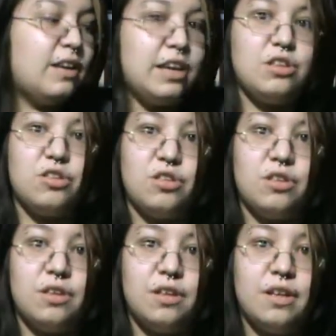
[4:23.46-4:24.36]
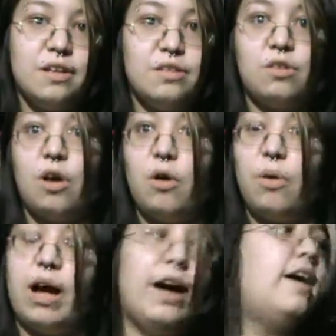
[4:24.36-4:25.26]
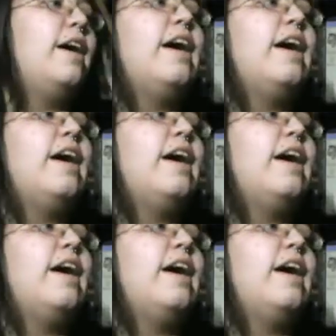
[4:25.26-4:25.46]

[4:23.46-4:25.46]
each. So